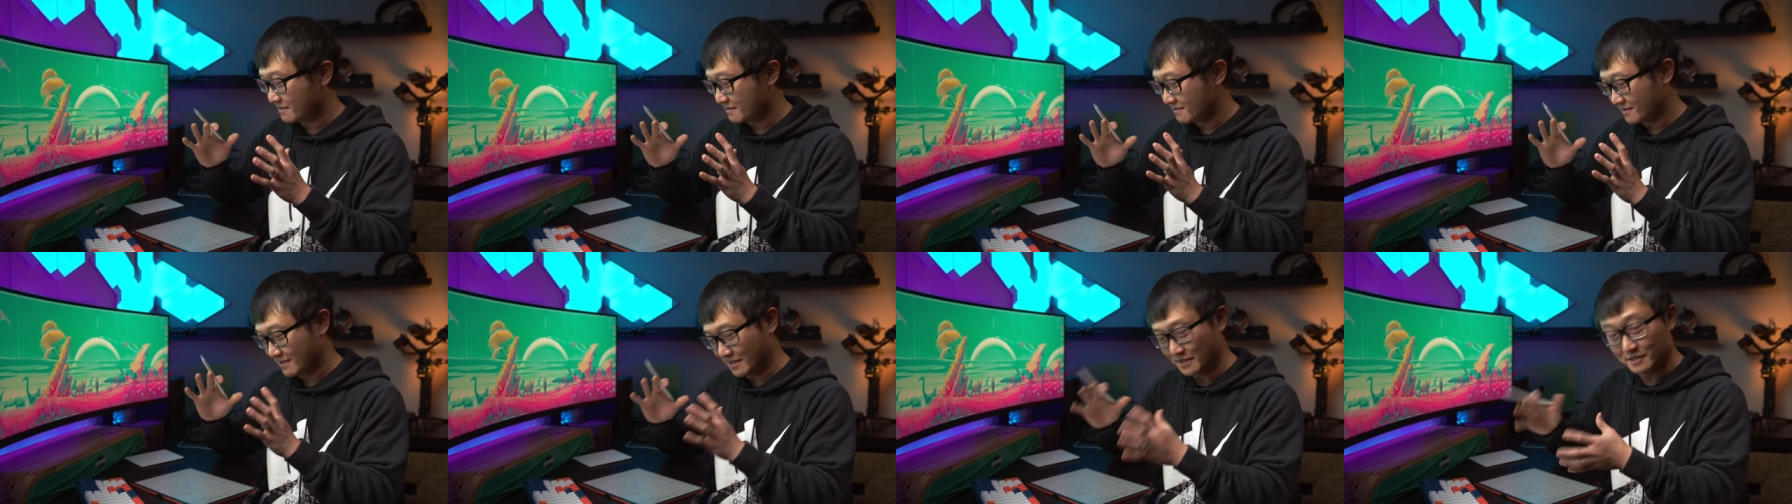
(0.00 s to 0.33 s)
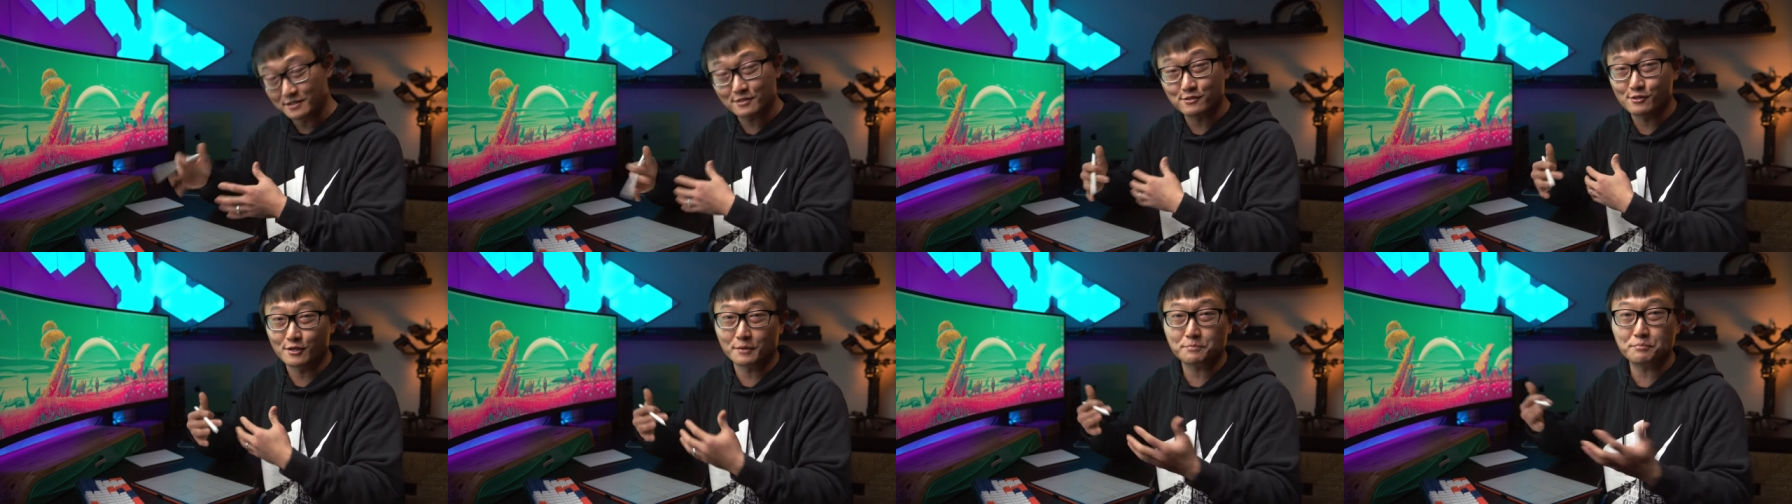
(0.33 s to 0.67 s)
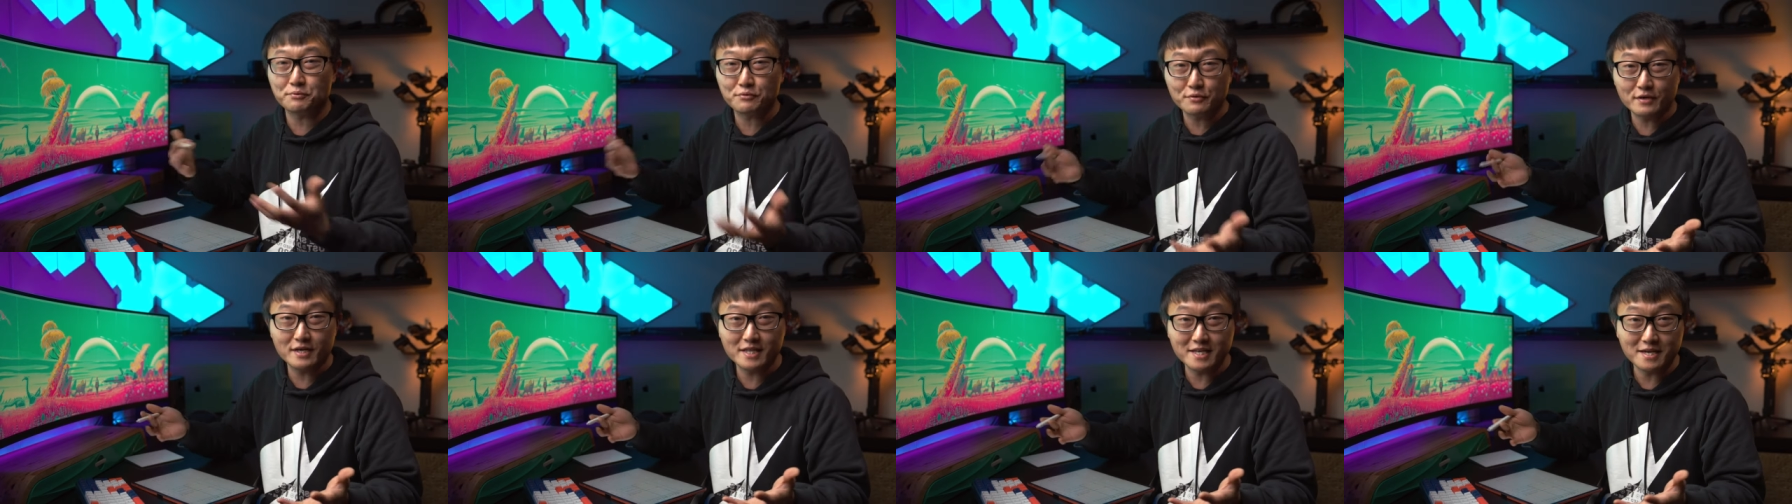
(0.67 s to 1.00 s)
things look
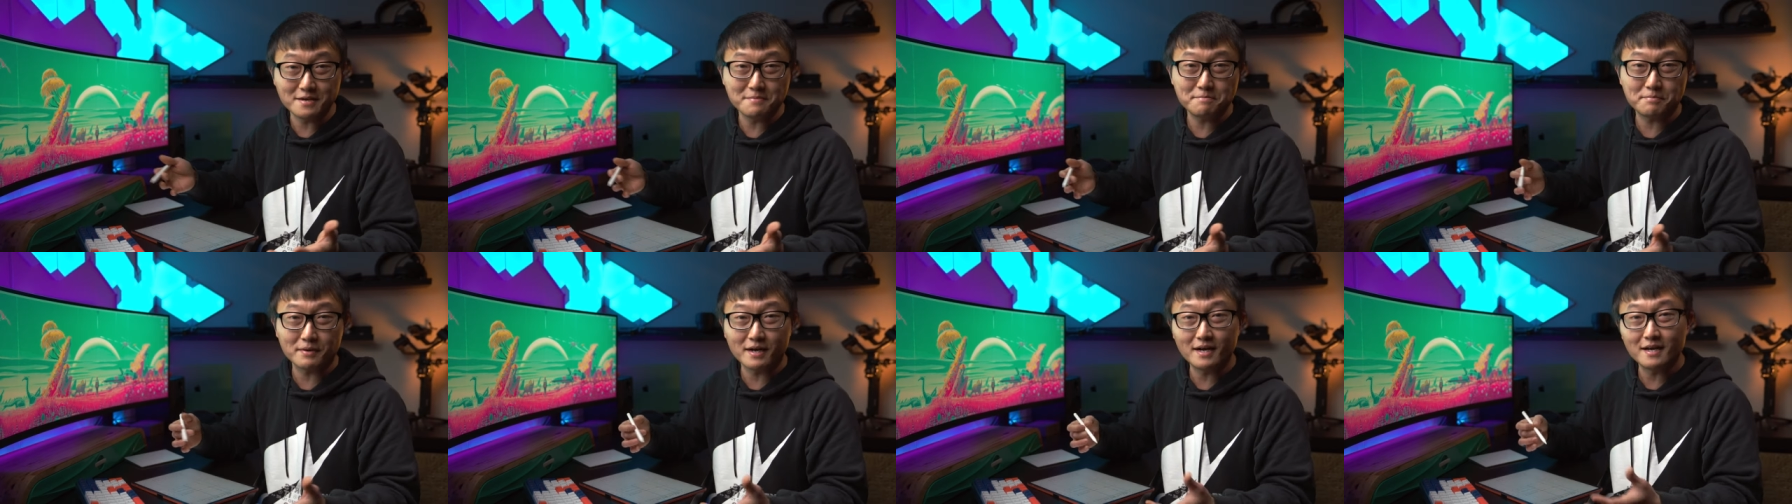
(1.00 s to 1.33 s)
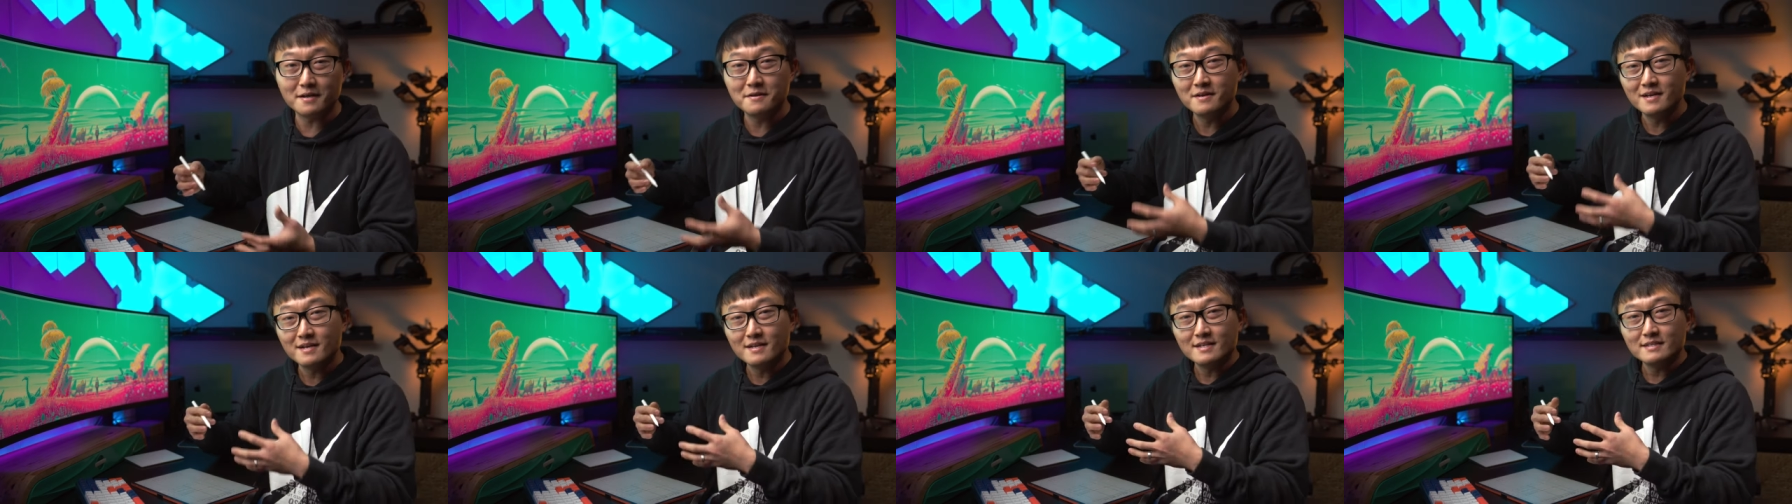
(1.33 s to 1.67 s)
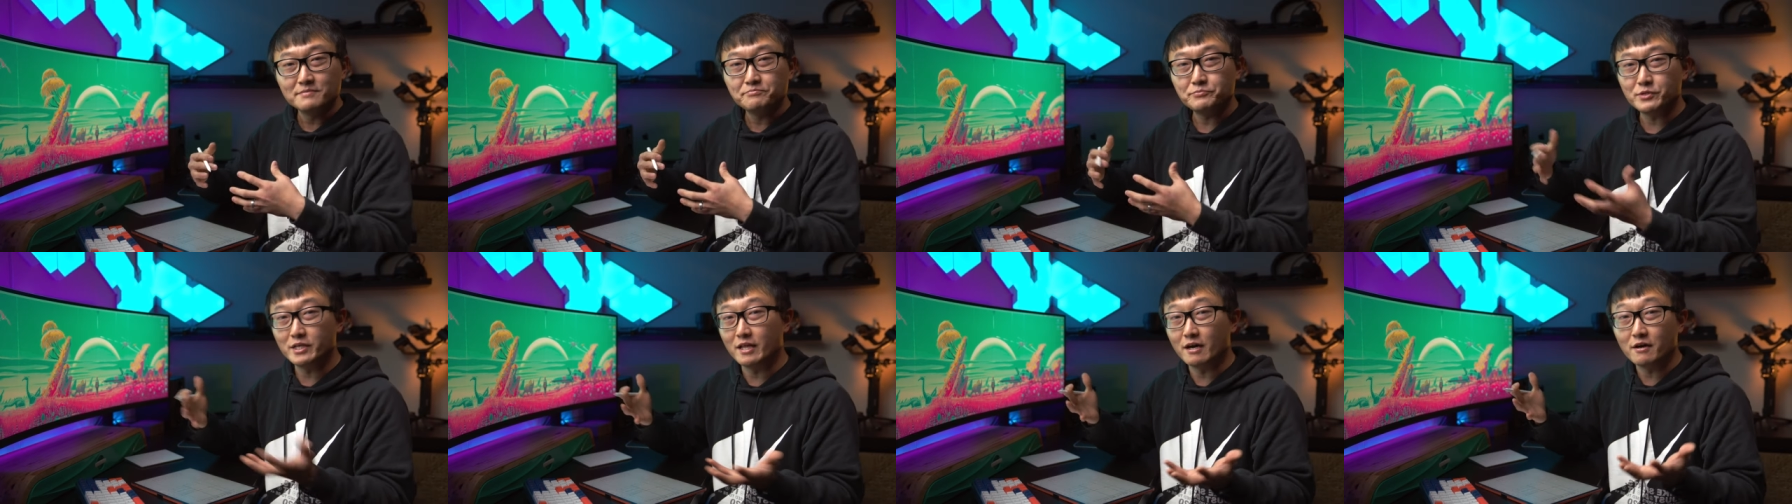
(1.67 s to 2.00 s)
pretty, but
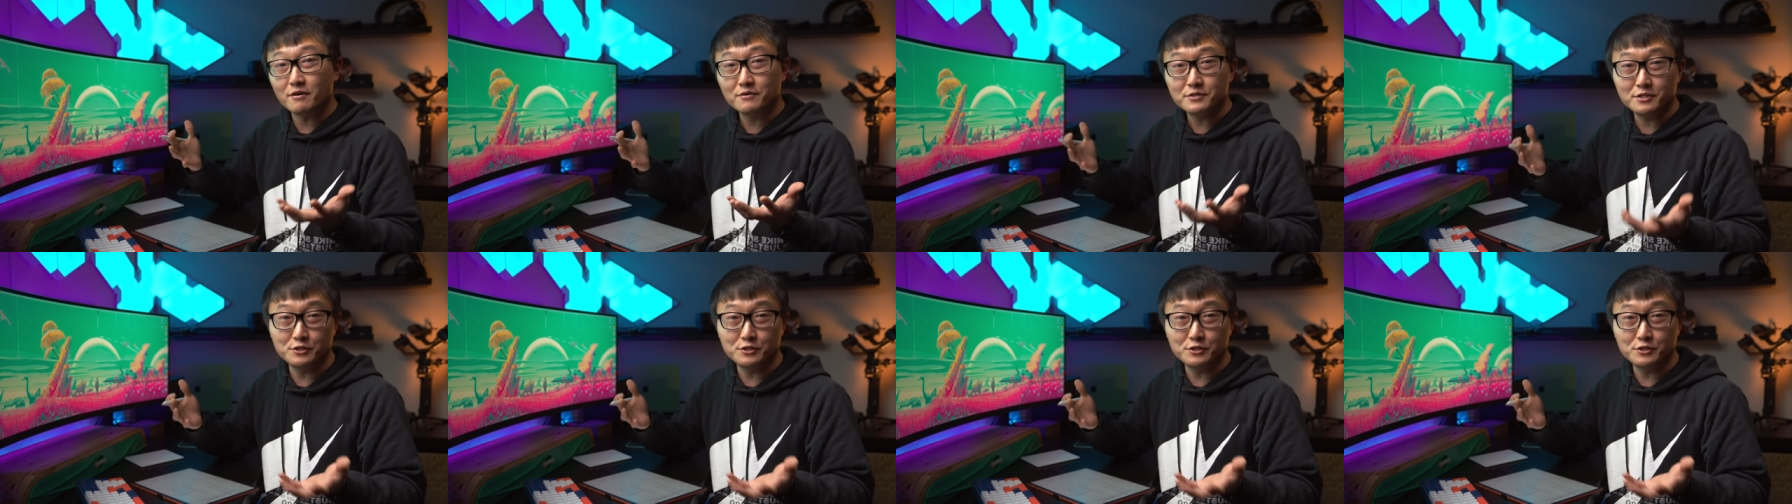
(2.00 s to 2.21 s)
you know,